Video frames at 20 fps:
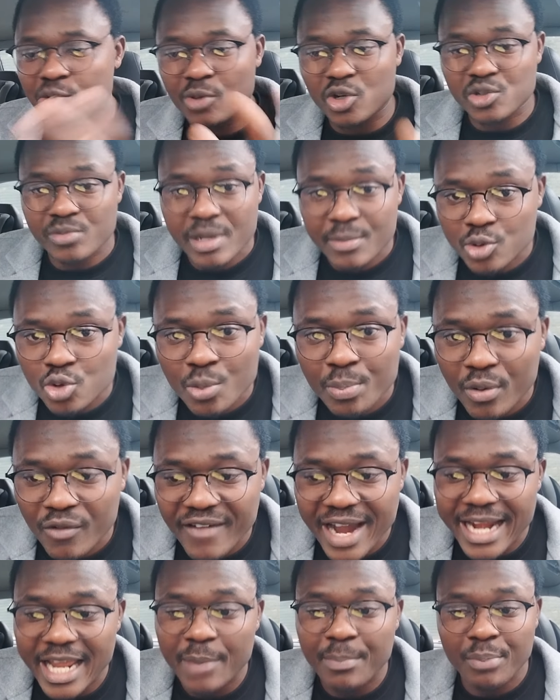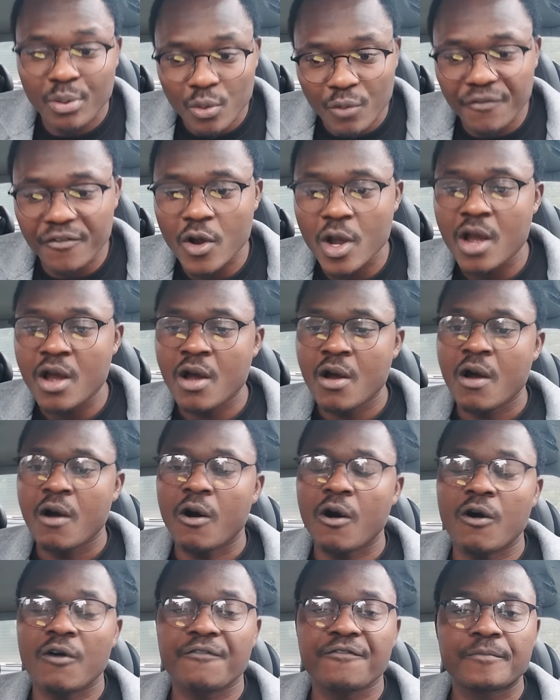You must be able to provide a proof
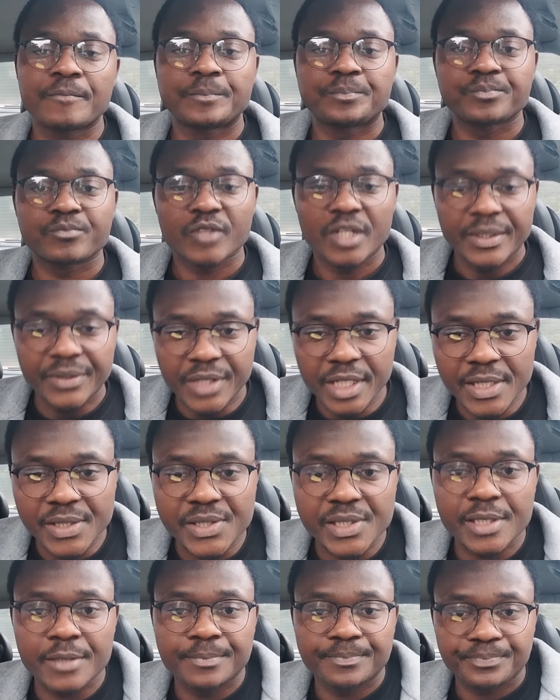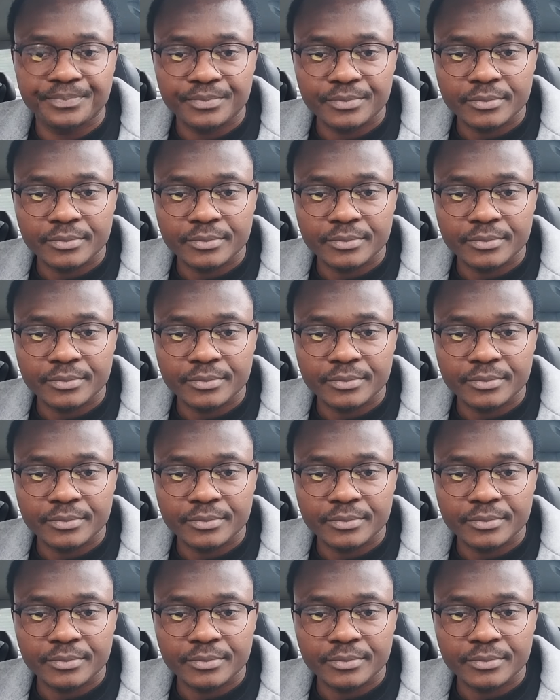of this.